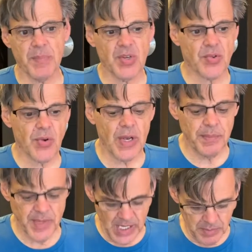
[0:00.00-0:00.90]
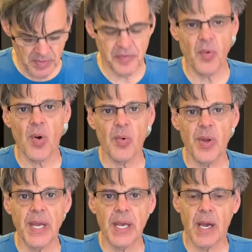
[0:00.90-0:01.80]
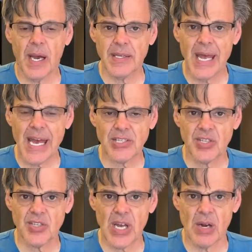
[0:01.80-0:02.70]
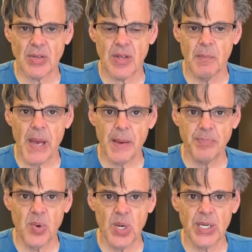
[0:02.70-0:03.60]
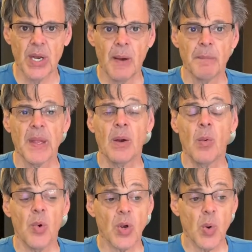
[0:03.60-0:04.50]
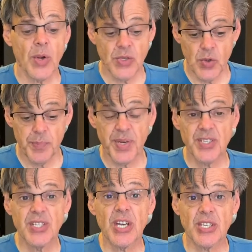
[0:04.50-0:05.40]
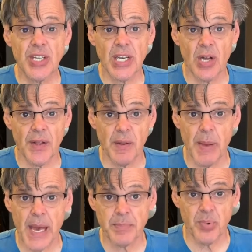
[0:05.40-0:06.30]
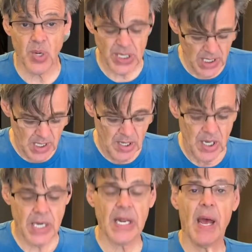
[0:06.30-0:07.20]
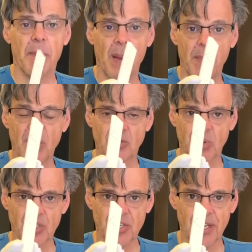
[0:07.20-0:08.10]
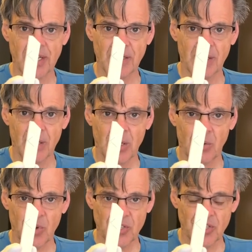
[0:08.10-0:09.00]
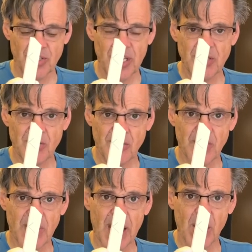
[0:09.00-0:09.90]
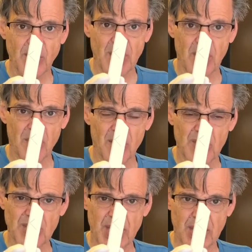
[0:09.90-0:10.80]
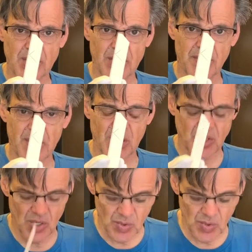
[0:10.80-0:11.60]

been trimmed, and before we attach this down onto the mat board, we're going to position it on the mat board. And I have my measuring stick, which is easier than counting 32nds of an inch on a